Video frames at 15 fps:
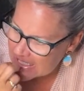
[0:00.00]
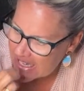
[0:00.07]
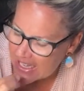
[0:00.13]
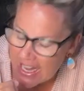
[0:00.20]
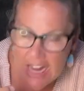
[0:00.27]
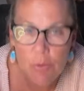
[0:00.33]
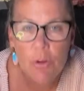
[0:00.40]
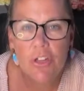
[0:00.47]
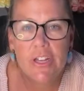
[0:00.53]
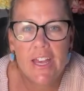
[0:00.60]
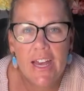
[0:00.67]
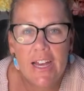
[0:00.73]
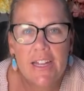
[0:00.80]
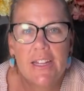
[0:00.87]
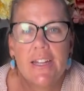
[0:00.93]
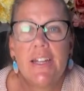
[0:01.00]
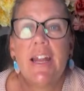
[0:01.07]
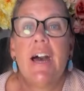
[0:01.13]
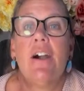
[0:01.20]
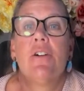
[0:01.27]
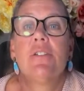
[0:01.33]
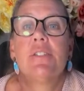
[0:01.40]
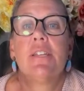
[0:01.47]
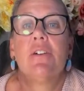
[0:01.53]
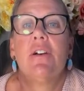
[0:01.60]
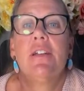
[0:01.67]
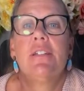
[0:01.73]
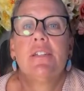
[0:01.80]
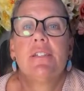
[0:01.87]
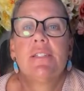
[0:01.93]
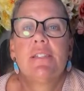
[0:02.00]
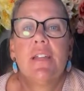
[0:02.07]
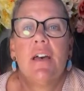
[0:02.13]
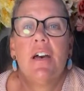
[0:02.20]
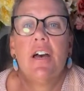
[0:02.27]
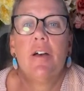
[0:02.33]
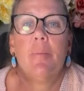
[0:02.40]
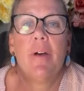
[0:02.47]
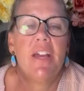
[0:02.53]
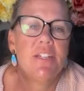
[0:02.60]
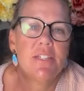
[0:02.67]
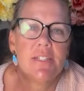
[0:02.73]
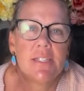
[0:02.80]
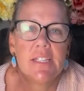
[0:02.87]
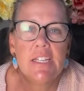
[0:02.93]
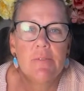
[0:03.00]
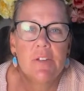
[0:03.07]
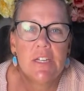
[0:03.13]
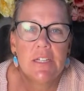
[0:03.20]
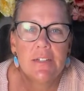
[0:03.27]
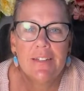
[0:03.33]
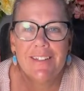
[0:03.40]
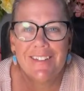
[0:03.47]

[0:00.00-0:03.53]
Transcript: can't really edit it out, so I just leave it.